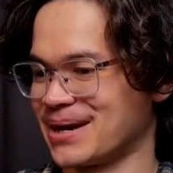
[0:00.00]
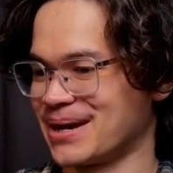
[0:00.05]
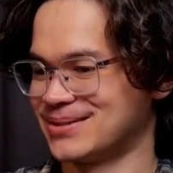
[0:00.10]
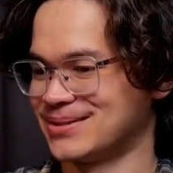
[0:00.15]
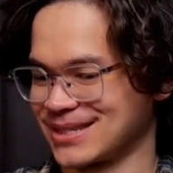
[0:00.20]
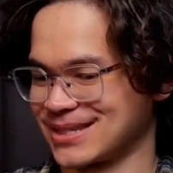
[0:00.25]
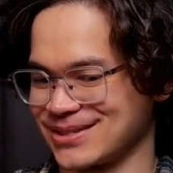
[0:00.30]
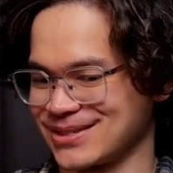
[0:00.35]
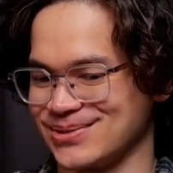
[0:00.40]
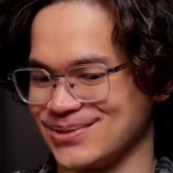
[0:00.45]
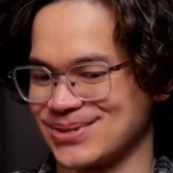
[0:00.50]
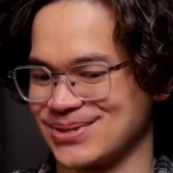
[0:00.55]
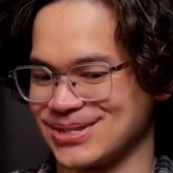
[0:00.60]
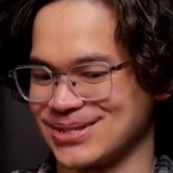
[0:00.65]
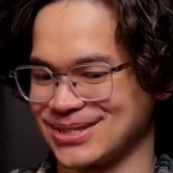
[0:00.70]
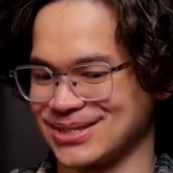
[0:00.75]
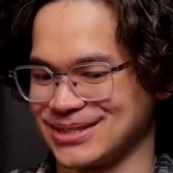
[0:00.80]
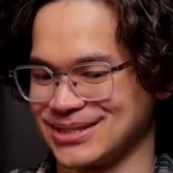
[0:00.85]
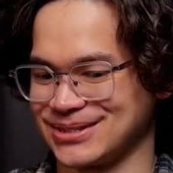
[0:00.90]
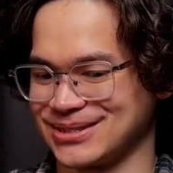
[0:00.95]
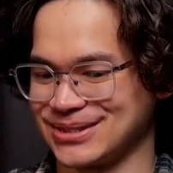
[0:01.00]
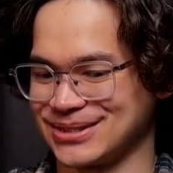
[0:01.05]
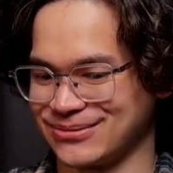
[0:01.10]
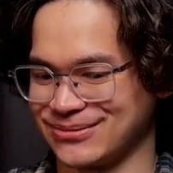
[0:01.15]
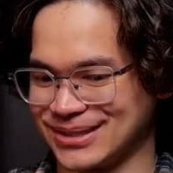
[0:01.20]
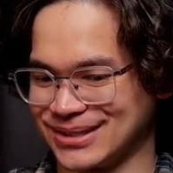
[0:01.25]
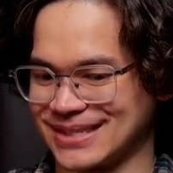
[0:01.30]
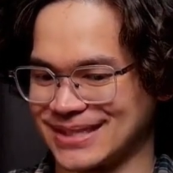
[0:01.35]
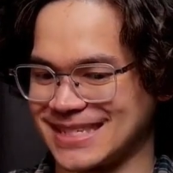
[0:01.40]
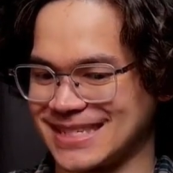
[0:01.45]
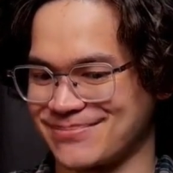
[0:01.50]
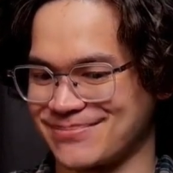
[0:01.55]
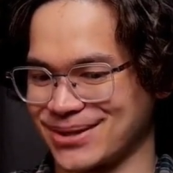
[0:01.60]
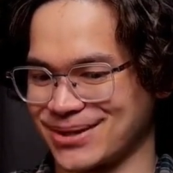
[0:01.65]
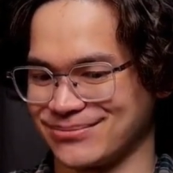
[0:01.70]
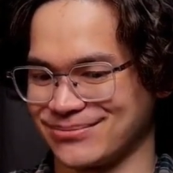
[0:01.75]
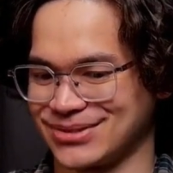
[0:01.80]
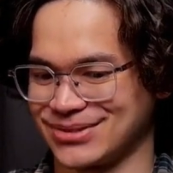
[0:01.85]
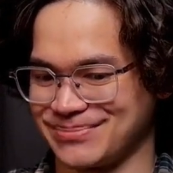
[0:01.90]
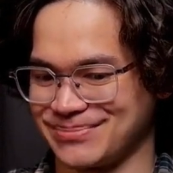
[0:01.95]
biotech solution to the real estate
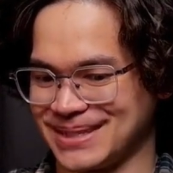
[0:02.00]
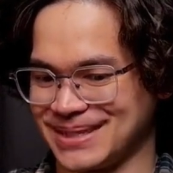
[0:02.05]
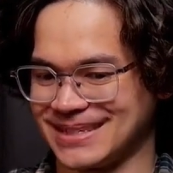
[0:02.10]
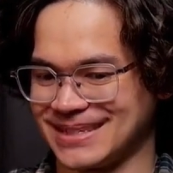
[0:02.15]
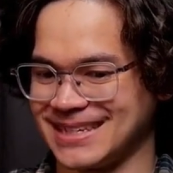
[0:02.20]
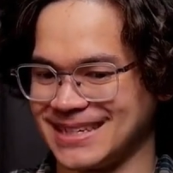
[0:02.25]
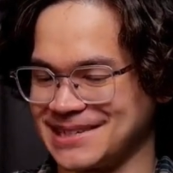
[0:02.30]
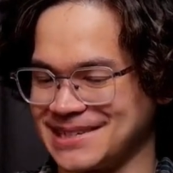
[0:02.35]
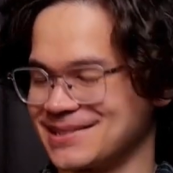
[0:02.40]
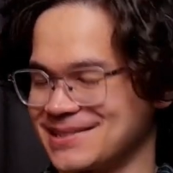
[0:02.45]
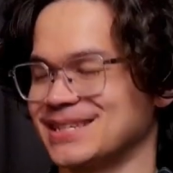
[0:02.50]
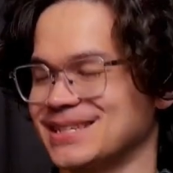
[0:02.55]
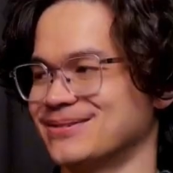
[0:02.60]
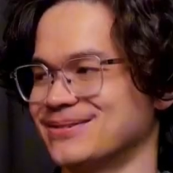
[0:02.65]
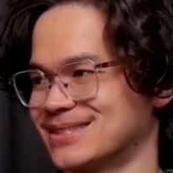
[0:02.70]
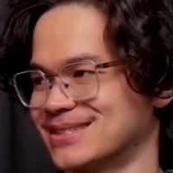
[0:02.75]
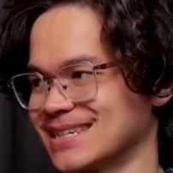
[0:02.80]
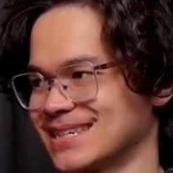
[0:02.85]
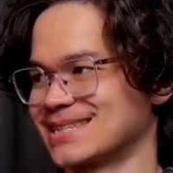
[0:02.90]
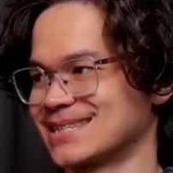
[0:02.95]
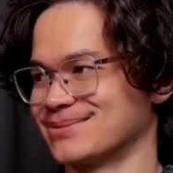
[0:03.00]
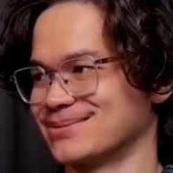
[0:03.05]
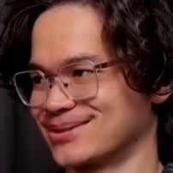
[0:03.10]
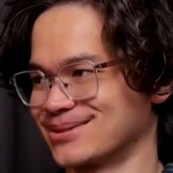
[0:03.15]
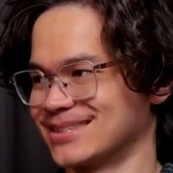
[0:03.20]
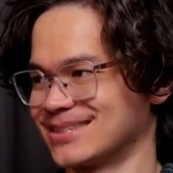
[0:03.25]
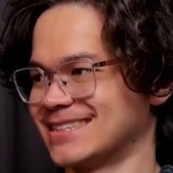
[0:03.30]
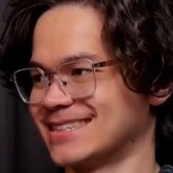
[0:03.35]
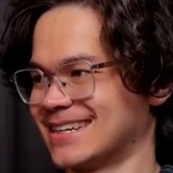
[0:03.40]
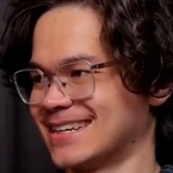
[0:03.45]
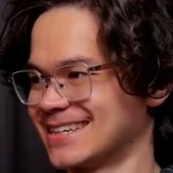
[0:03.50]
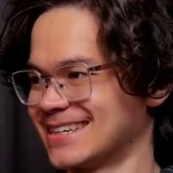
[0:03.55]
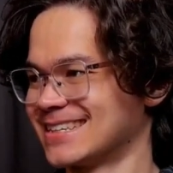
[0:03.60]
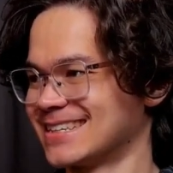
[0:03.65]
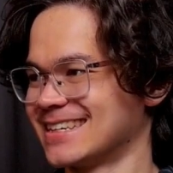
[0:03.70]
problem would be an interesting one to explore. Yeah,